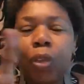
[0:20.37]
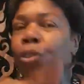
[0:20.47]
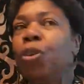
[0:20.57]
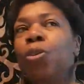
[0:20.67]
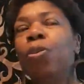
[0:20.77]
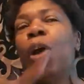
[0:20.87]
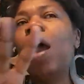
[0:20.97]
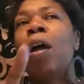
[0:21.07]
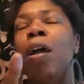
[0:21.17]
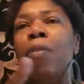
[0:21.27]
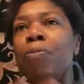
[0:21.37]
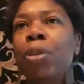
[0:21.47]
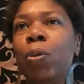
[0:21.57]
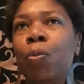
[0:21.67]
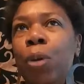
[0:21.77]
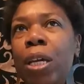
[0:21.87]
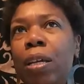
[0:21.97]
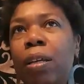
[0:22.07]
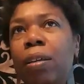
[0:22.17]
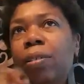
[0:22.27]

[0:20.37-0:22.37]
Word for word: to you every week